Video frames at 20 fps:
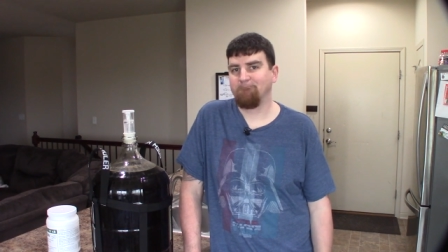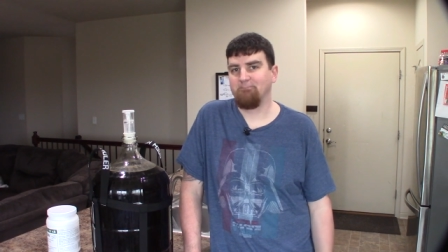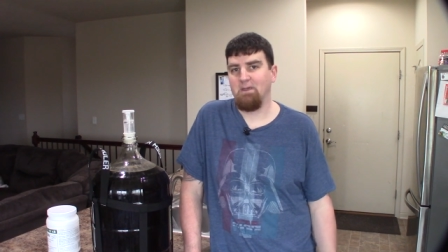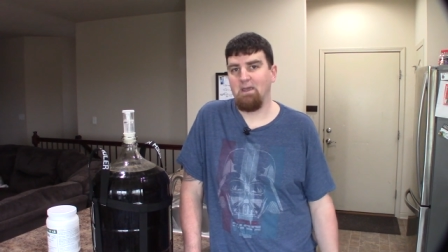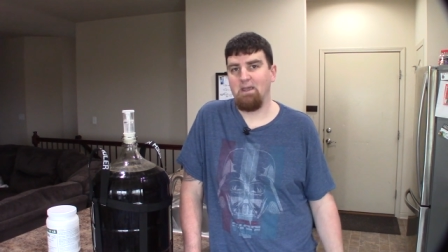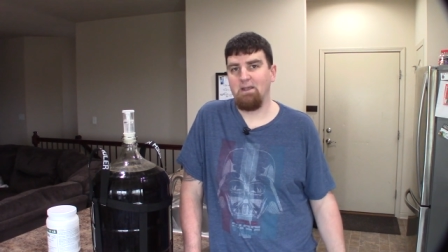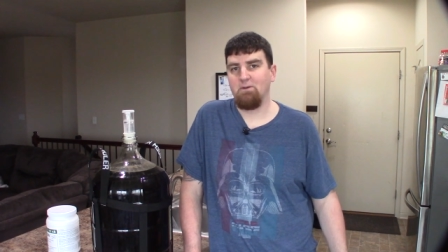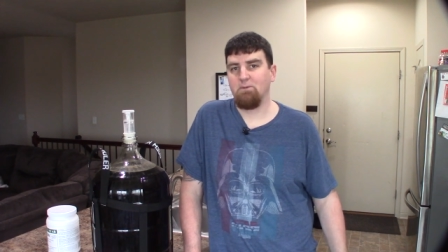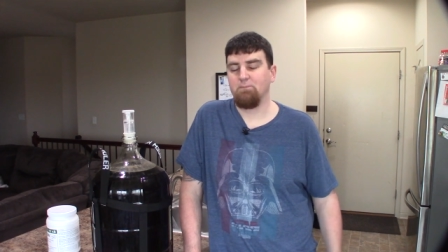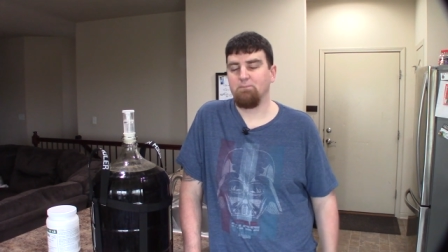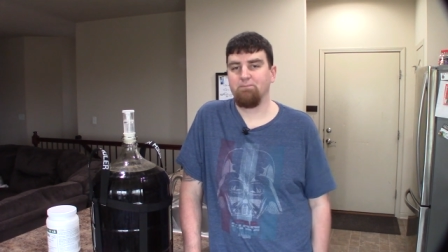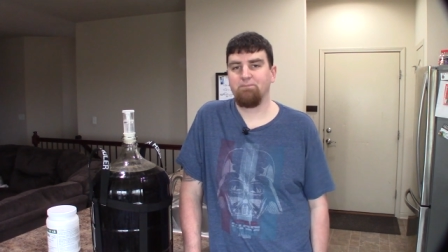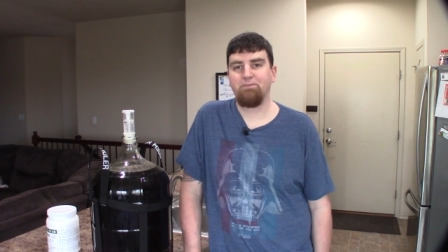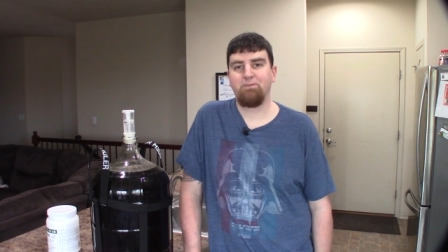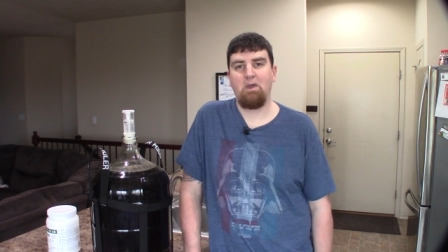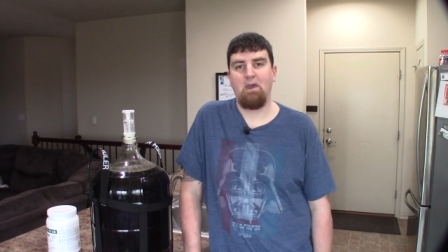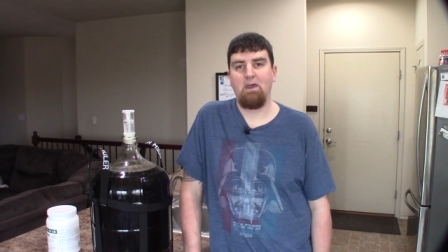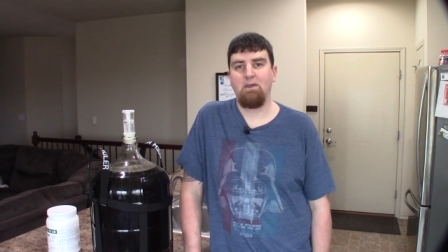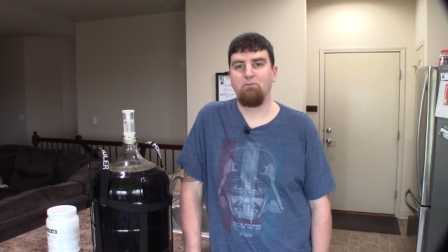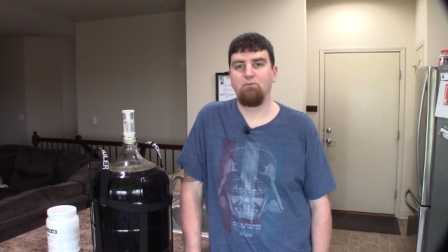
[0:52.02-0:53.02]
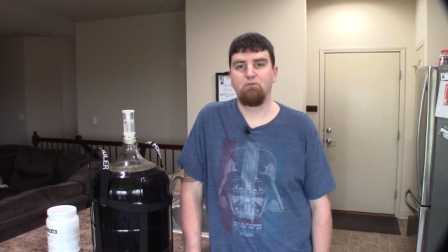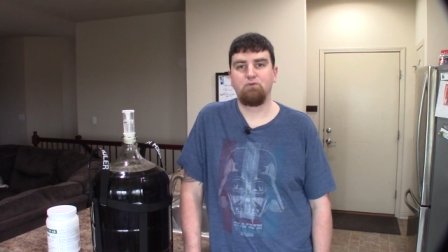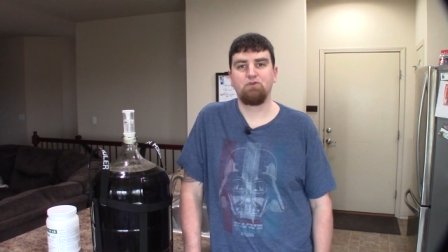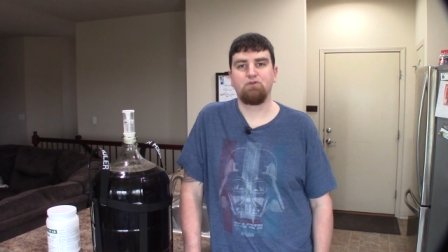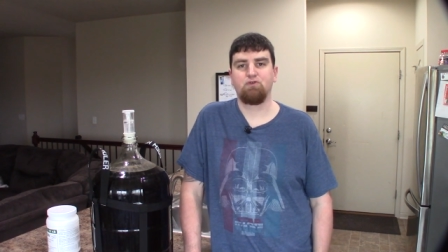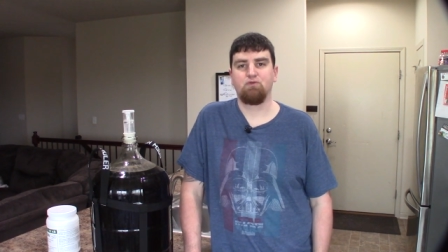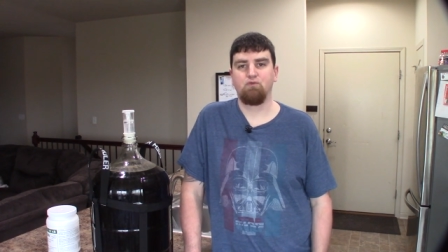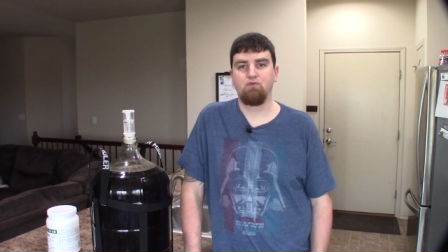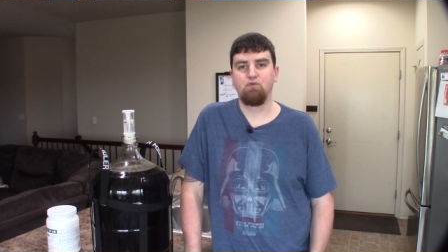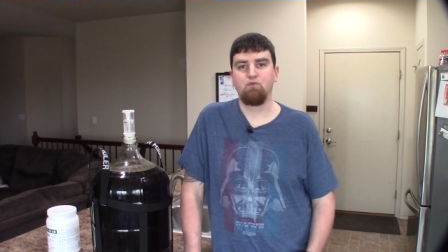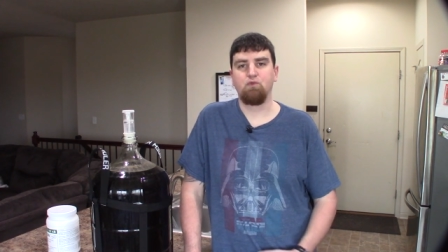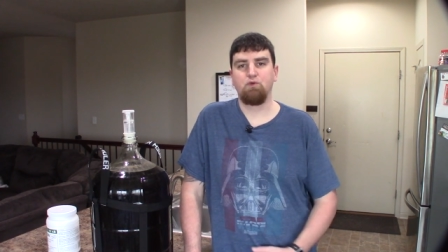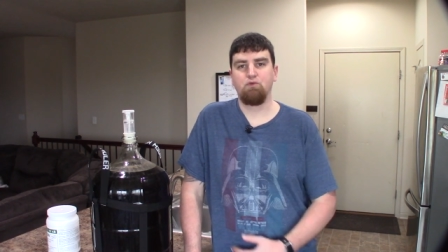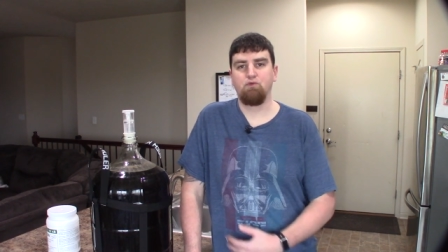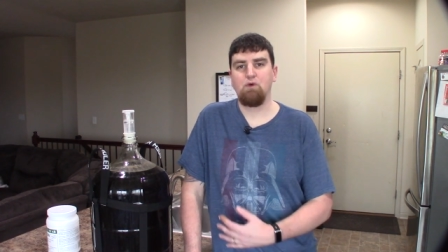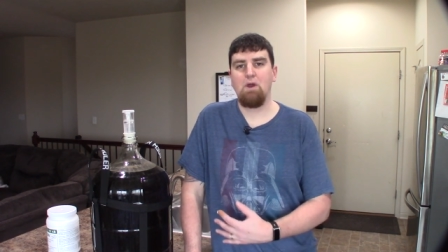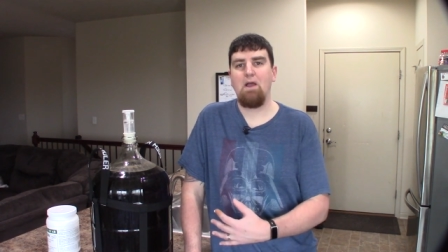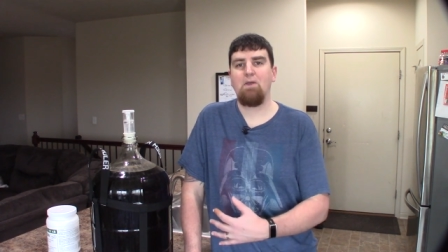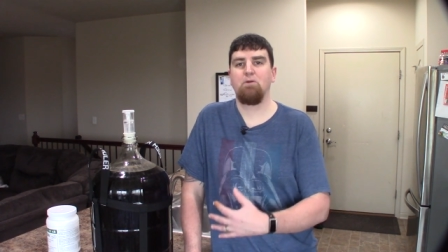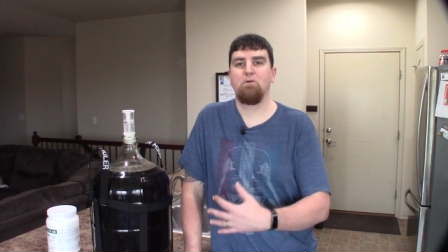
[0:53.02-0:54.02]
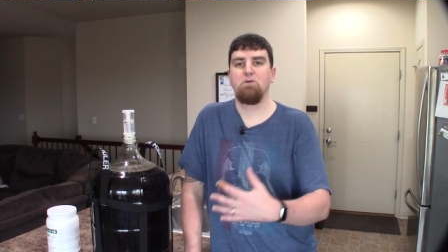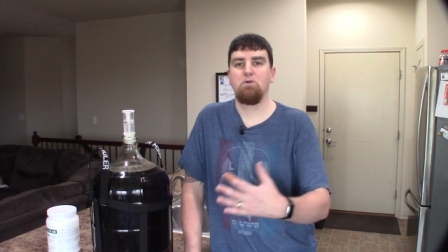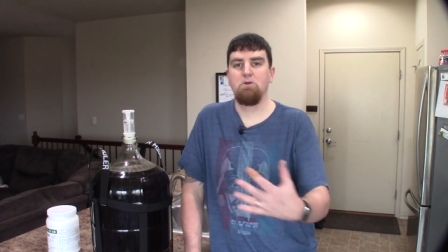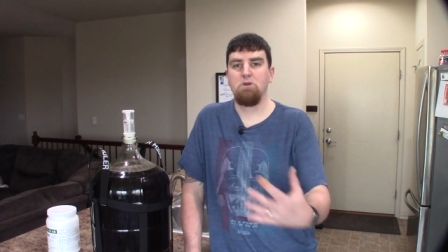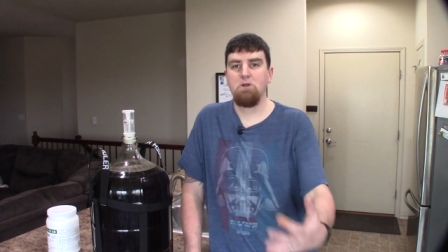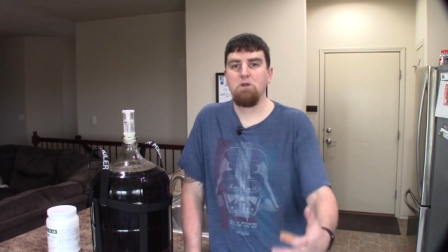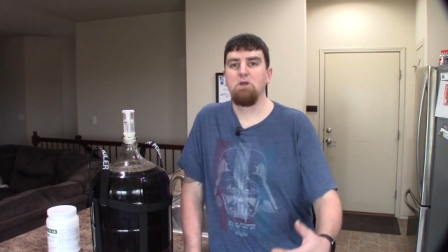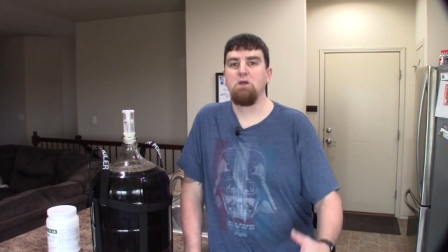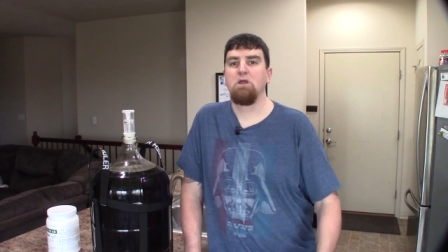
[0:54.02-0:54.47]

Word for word: I don't, I just would rather